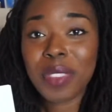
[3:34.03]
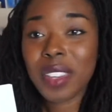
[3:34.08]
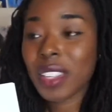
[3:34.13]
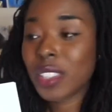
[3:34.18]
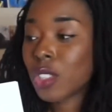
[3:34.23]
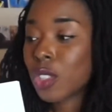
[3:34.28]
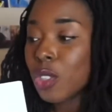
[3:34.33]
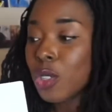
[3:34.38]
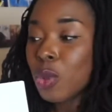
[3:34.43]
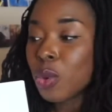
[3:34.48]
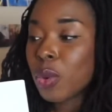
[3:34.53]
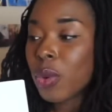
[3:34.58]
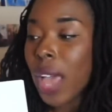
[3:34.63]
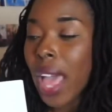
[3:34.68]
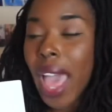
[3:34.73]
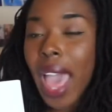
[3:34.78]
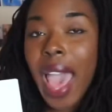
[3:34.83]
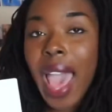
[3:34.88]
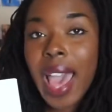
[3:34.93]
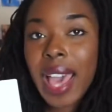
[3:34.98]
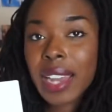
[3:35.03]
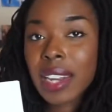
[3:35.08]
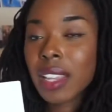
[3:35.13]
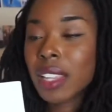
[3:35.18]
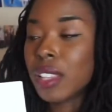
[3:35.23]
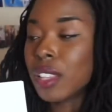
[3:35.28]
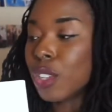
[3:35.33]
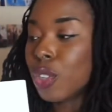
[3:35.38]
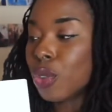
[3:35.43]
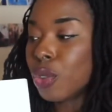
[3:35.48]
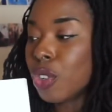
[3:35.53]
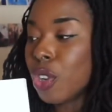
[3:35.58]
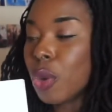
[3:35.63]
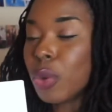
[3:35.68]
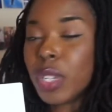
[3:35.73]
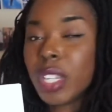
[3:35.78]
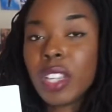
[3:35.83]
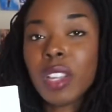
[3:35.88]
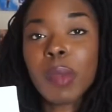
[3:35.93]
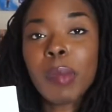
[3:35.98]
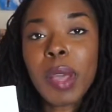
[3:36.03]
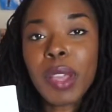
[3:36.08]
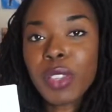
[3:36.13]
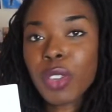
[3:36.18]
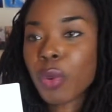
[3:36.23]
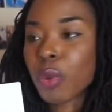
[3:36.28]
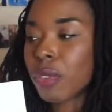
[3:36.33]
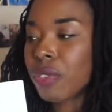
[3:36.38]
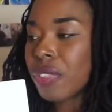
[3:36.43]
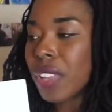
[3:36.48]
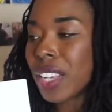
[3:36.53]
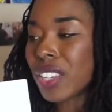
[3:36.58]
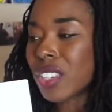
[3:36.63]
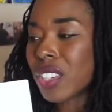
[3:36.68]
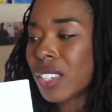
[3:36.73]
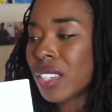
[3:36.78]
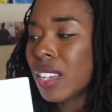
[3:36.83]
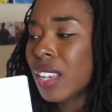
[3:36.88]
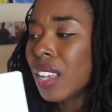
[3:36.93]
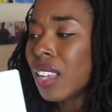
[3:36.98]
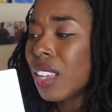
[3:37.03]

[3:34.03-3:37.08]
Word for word: So you add a little note here about your reflection.